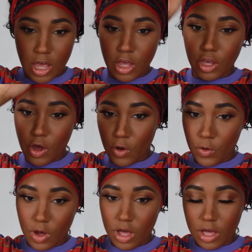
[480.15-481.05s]
And you're
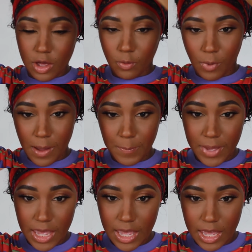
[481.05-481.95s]
gonna wrap
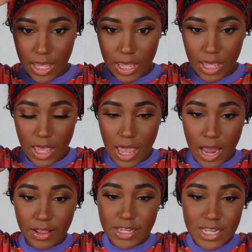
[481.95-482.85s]
it.
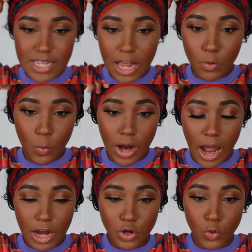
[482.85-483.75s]
And this is like where
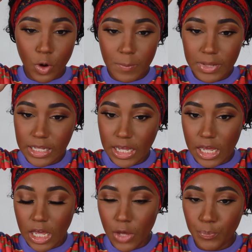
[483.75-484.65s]
I
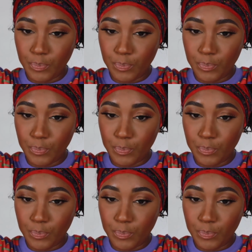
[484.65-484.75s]
normally